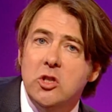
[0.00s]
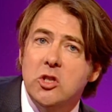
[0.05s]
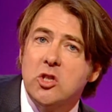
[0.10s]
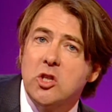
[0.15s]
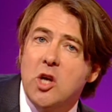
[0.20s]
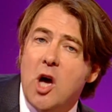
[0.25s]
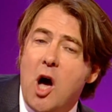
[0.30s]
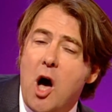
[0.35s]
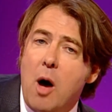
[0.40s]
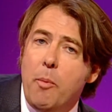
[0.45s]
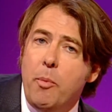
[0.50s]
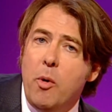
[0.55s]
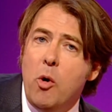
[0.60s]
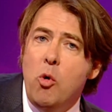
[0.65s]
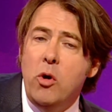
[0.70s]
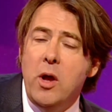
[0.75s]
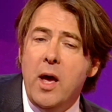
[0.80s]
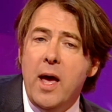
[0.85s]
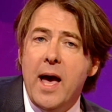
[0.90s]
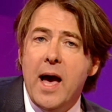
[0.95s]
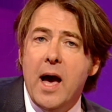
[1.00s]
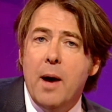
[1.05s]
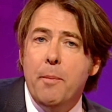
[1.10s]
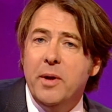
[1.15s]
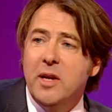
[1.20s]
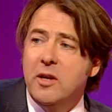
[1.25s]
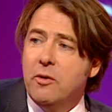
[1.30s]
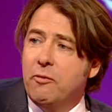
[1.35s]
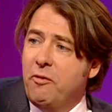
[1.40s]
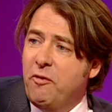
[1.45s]
just cardboard, a
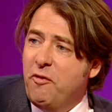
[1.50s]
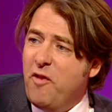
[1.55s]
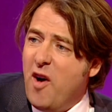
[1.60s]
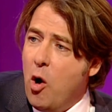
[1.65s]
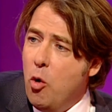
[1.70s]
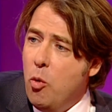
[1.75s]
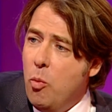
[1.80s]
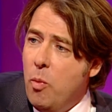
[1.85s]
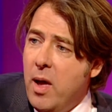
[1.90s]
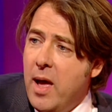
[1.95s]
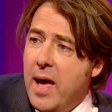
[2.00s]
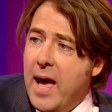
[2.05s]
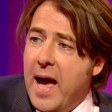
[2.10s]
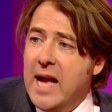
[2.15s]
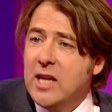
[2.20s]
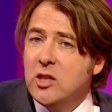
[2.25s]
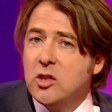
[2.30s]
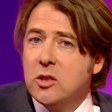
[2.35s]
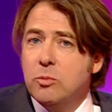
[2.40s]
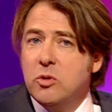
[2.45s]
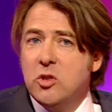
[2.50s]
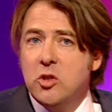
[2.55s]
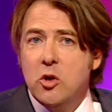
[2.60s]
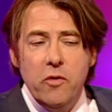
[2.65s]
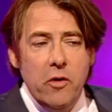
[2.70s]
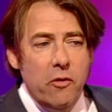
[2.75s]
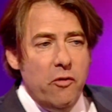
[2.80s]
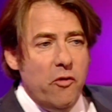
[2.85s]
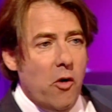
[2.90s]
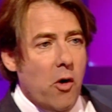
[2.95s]
bit of foam, and some
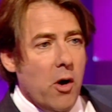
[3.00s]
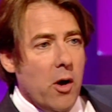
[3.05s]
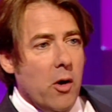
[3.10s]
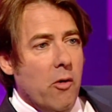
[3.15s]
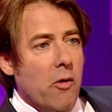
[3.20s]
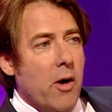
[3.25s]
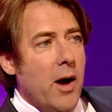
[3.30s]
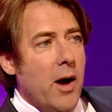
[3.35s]
silver foil, all